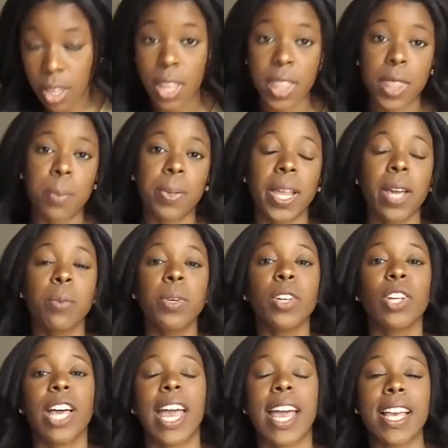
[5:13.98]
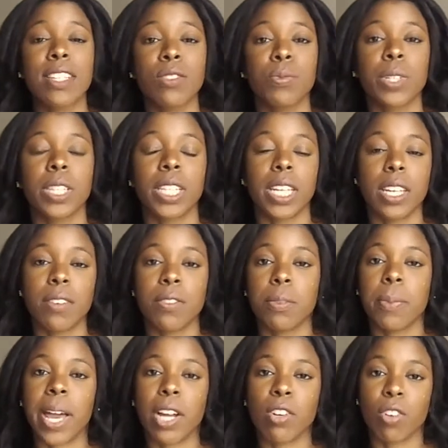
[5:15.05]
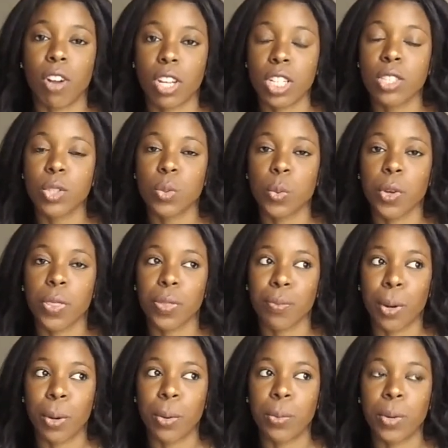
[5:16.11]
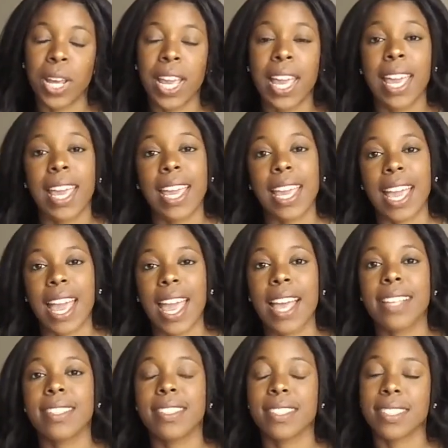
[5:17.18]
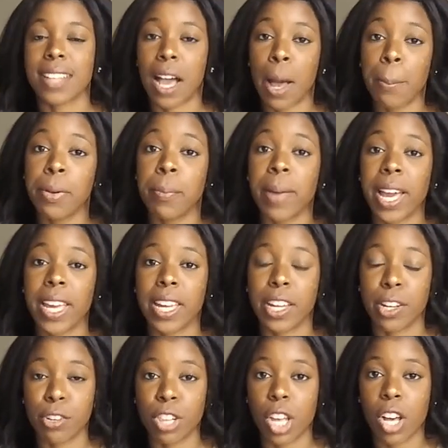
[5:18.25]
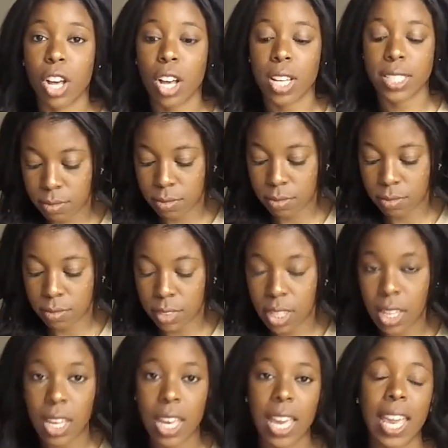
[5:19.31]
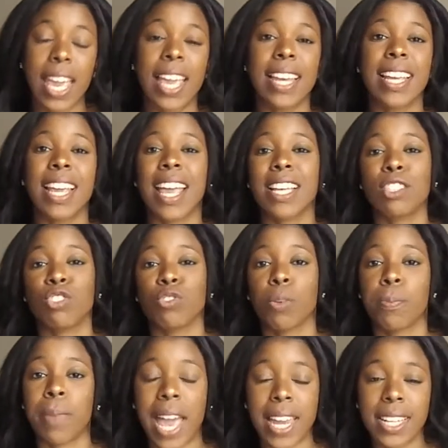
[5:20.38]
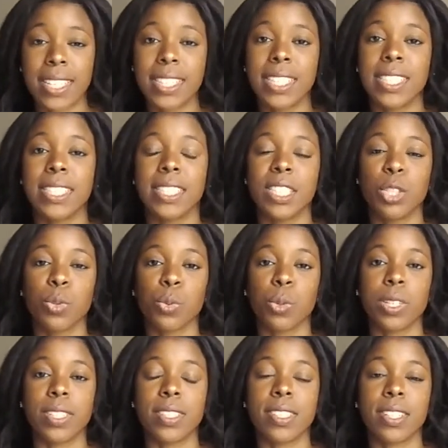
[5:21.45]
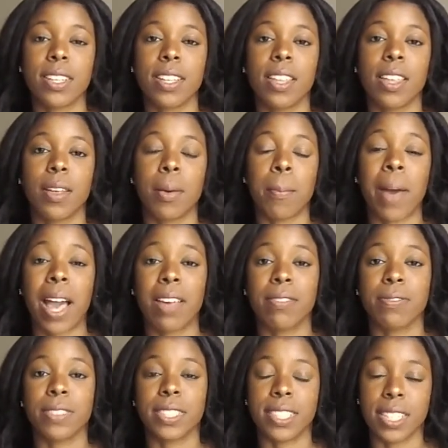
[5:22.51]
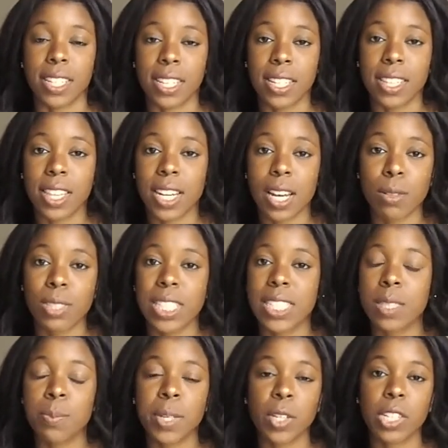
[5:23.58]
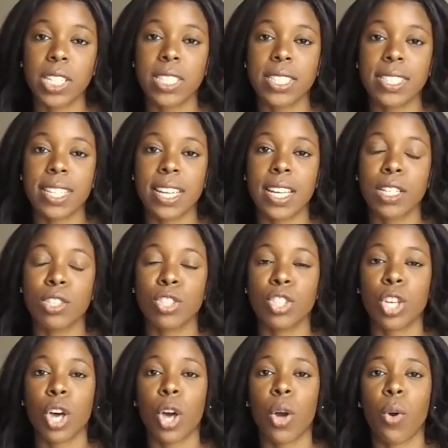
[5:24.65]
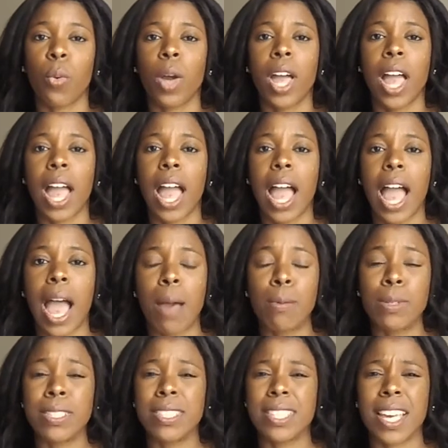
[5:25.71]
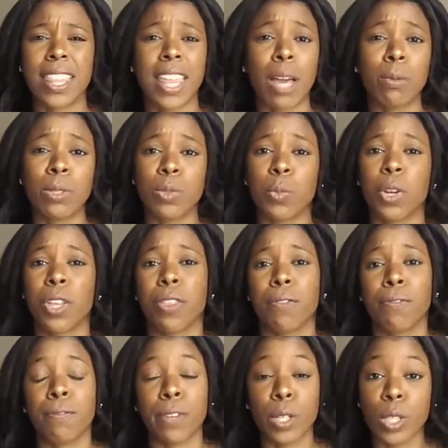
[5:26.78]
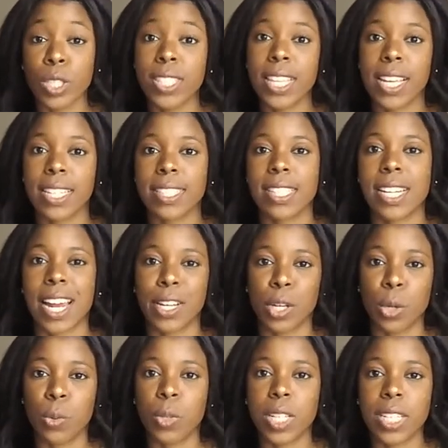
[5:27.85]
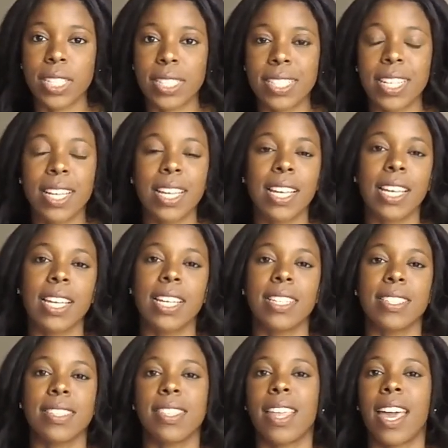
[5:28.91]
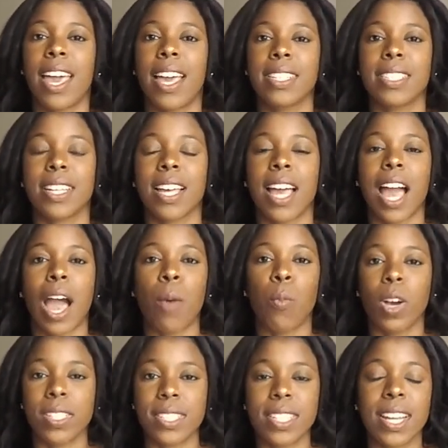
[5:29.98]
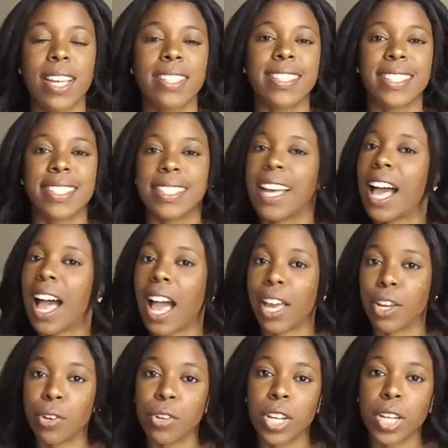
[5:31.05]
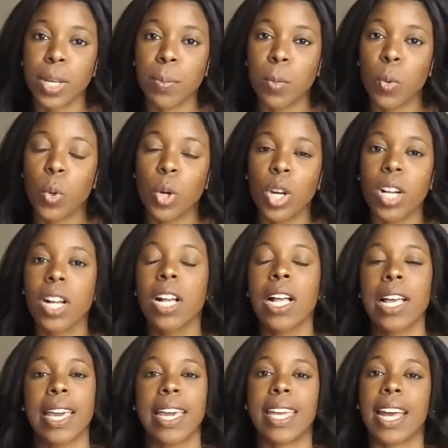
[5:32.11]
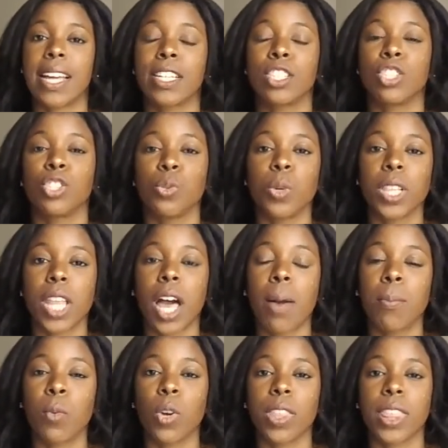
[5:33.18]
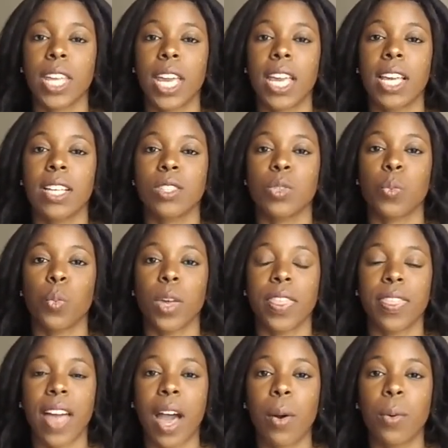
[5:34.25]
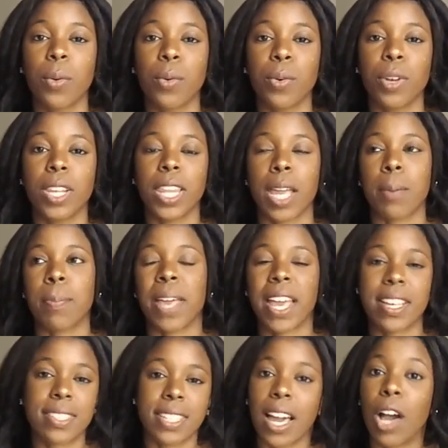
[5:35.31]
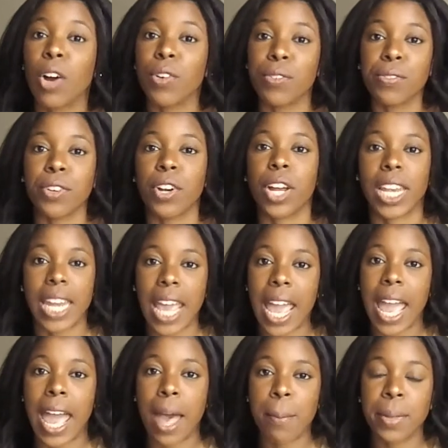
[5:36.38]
The Plaquenil has relieved my chronic sore throat. It has stopped my hair loss. and it has dramatically decreased my fatigue that I was experiencing. So I would say that was one of the first things that I noticed, is that I wasn't as tired anymore, and I could do a lot more things without like passing out for a nap